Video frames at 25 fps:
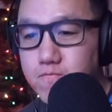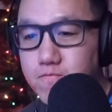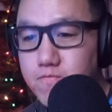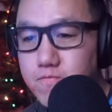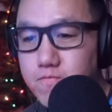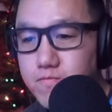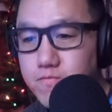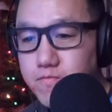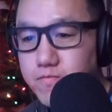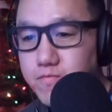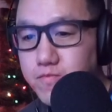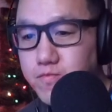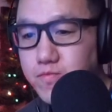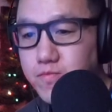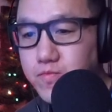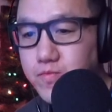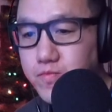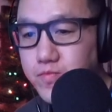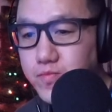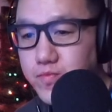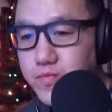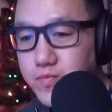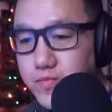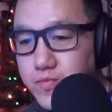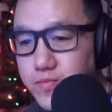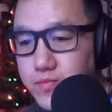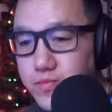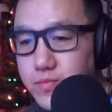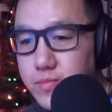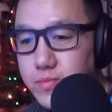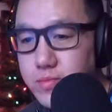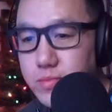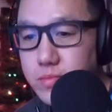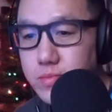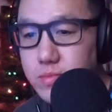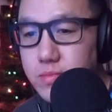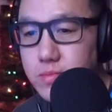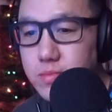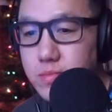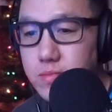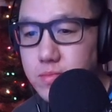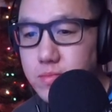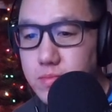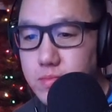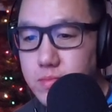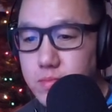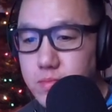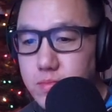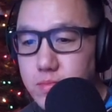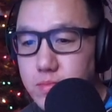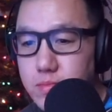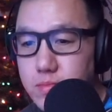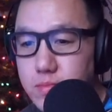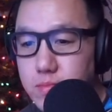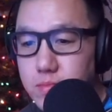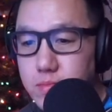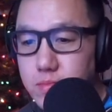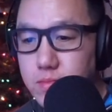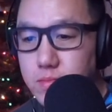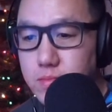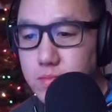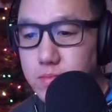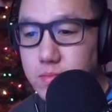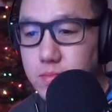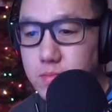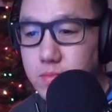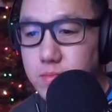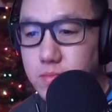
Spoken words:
This person isn't speaking.